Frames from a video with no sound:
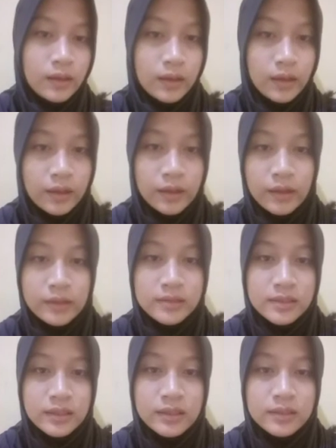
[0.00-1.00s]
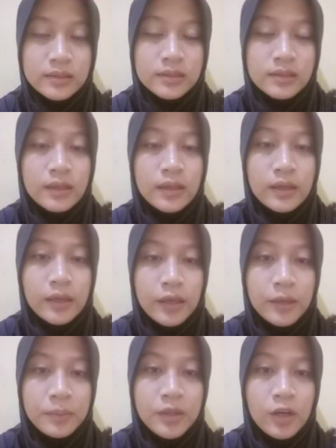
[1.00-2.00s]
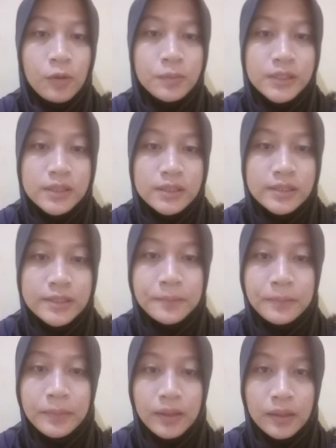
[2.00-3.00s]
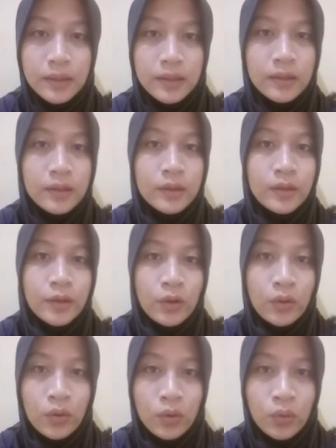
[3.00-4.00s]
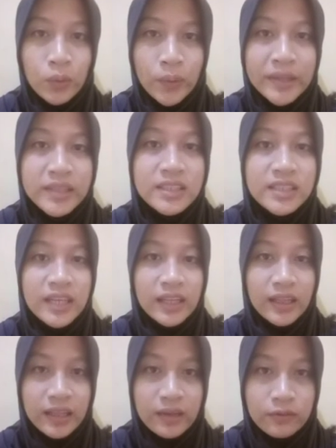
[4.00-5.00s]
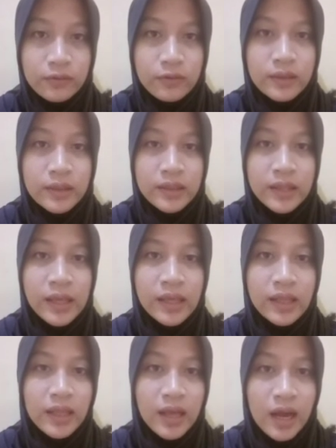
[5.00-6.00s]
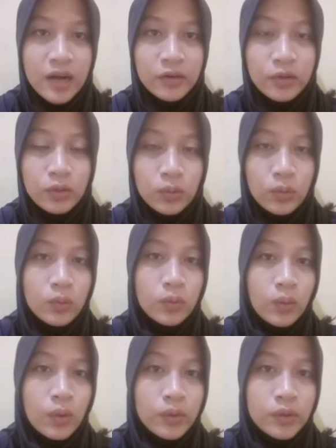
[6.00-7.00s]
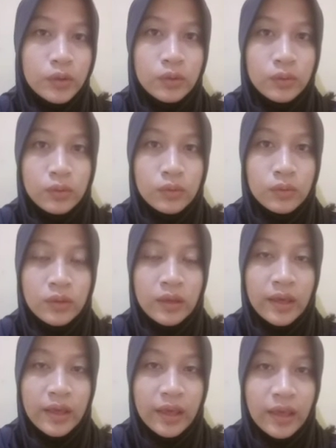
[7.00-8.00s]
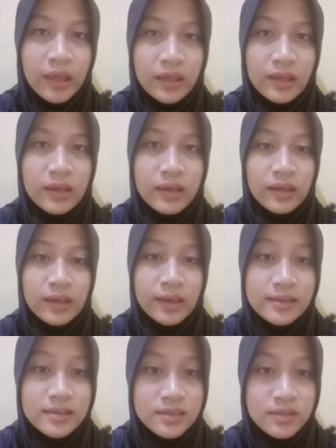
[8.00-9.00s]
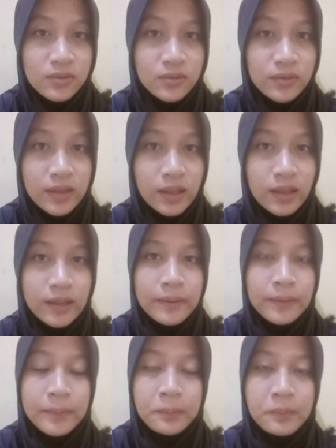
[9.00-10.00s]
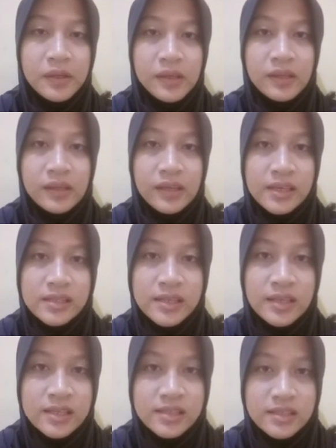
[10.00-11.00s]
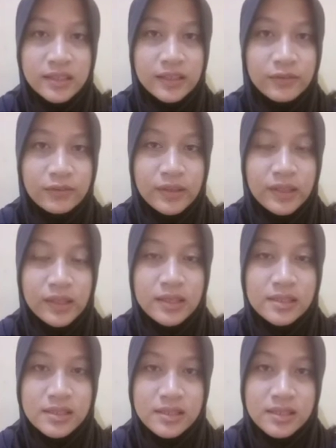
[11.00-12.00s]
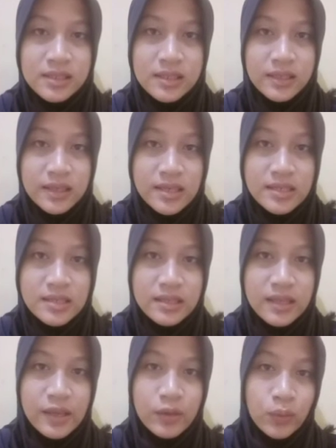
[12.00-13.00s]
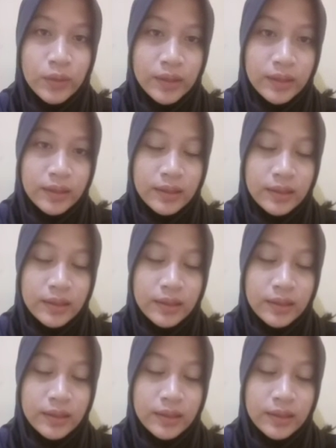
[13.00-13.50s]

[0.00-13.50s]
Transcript: And next is keep the option simple. When Jake leaves, they'll hire you, won't you? A. Yes, you will. B. Yes, he's leaving. C. Yes, they will.